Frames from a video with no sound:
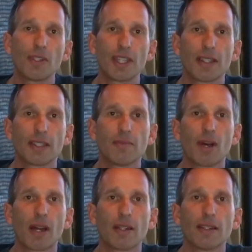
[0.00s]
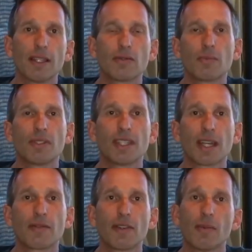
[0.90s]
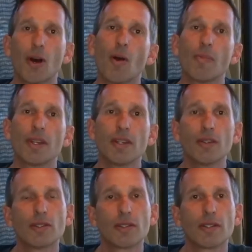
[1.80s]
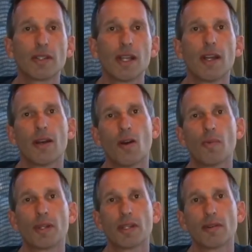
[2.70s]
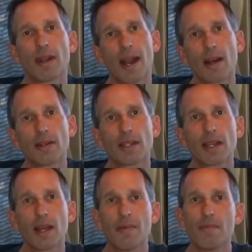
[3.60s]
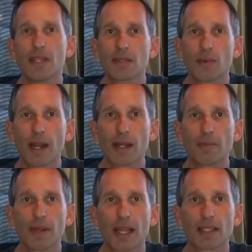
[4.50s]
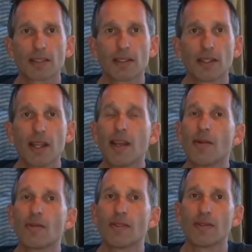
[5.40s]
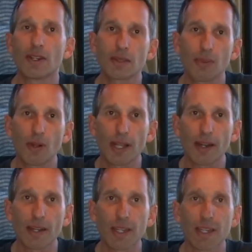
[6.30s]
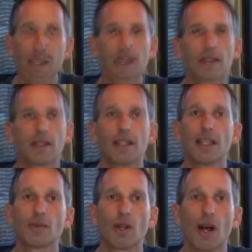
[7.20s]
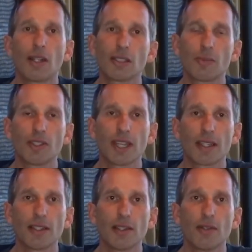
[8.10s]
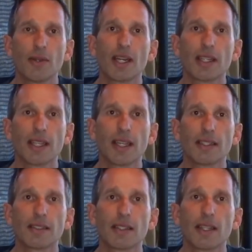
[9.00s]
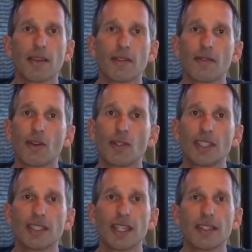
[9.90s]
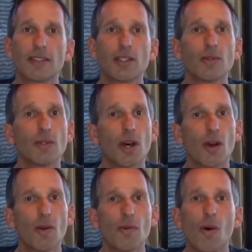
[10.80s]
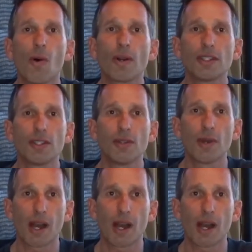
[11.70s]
protection model, this will protect from open neutral, open ground, a miswired pedestal, reverse polarity. This will also protect you against if the voltage gets too low or too